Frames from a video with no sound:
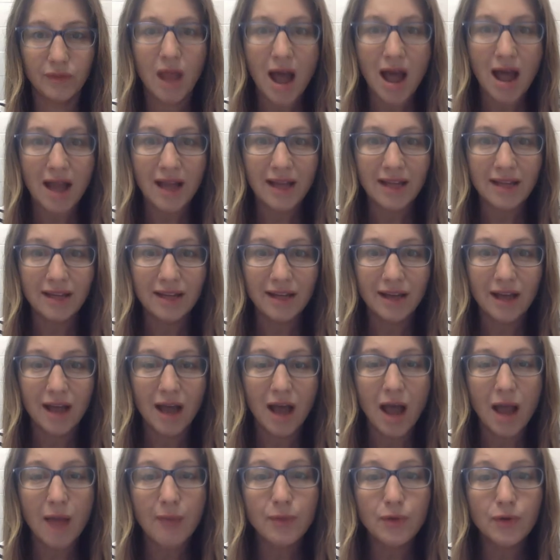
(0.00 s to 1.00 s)
Hi,
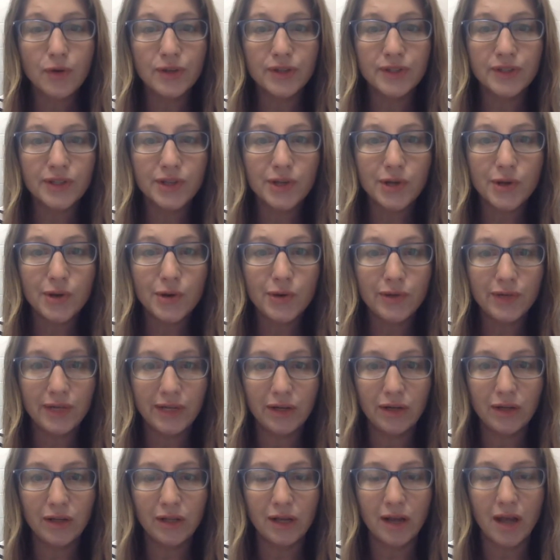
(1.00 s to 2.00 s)
I'm Kristin
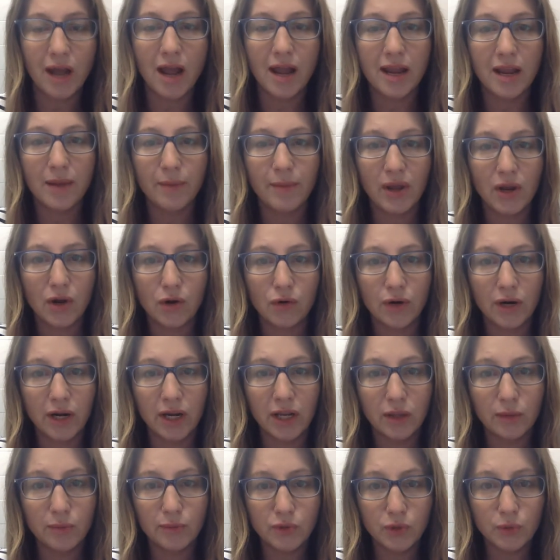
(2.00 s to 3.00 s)
O'Neill and I am a
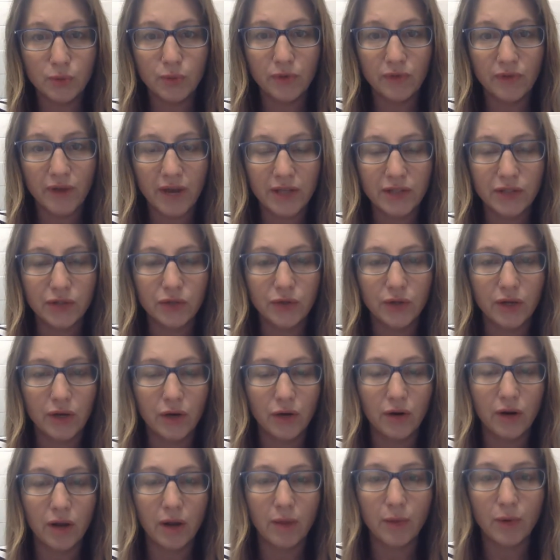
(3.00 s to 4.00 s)
curriculum supervisor
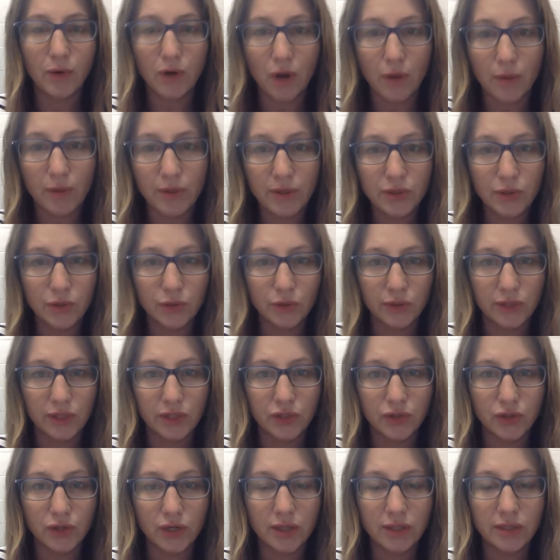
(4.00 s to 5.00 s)
here in Upper Darby School
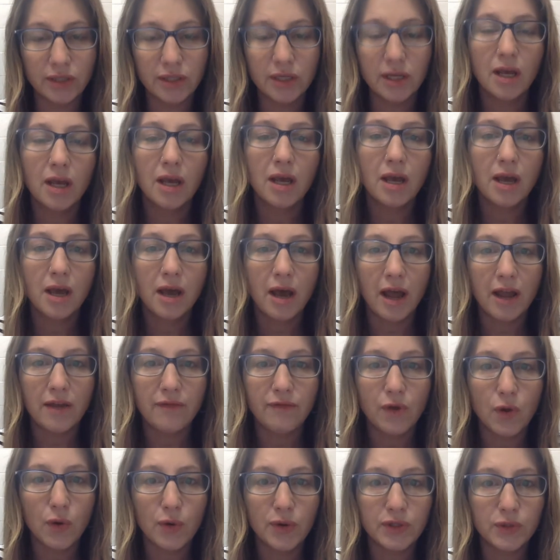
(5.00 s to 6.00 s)
District. I
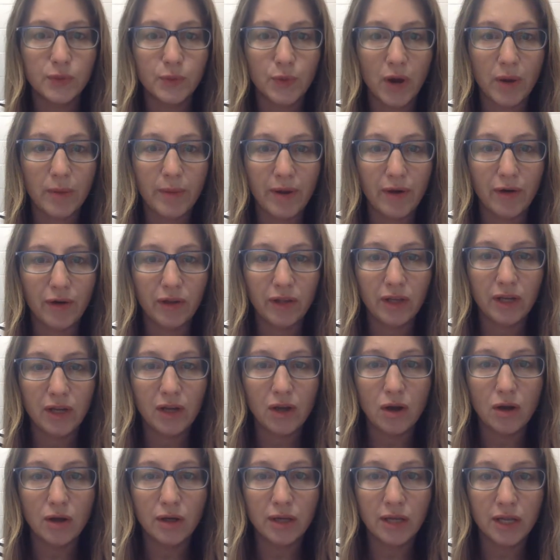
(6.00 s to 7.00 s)
focus primarily
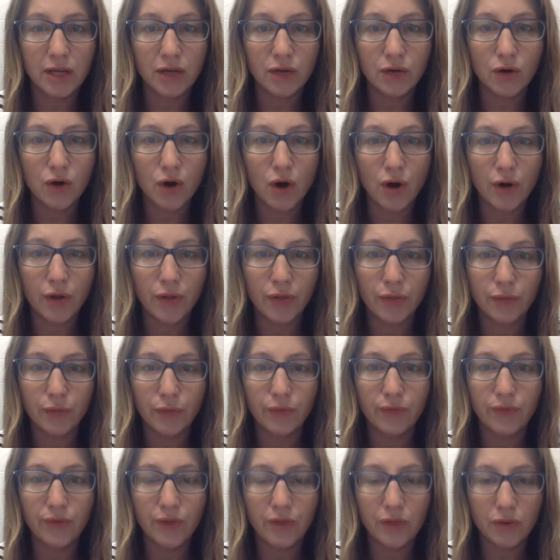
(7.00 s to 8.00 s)
on kindergarten
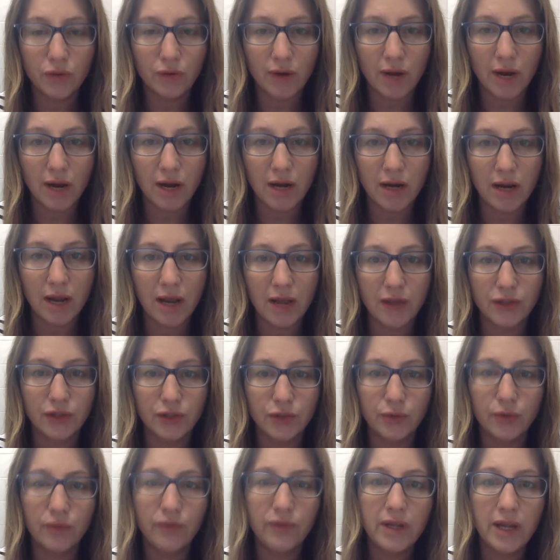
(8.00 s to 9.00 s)
through fifth grade and
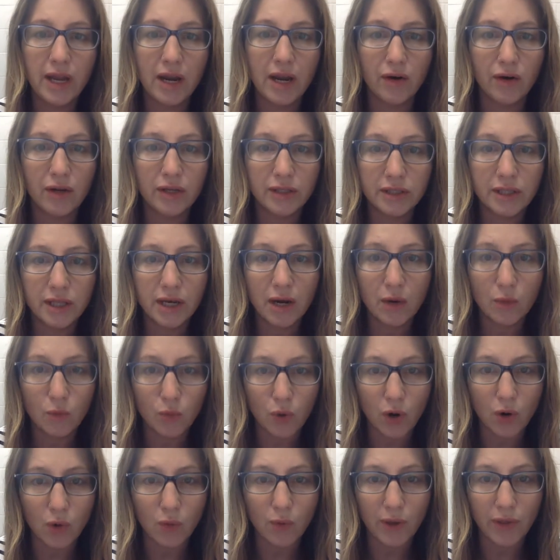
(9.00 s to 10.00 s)
two of the areas that I
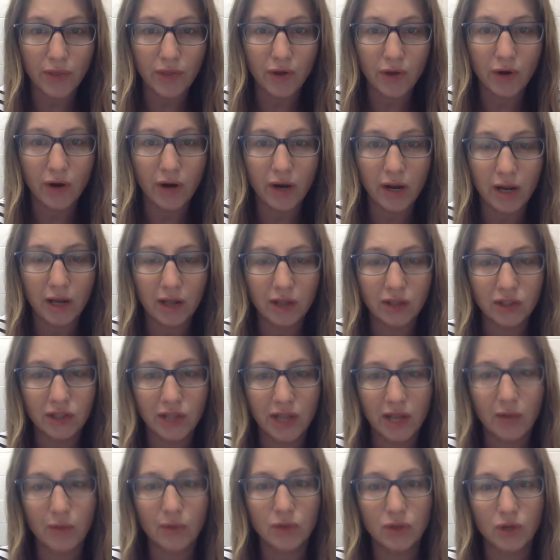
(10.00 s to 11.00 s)
work with are English
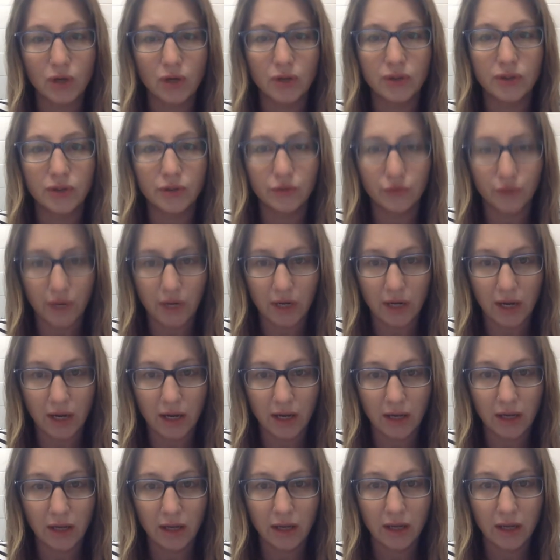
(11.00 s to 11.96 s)
language arts and reading.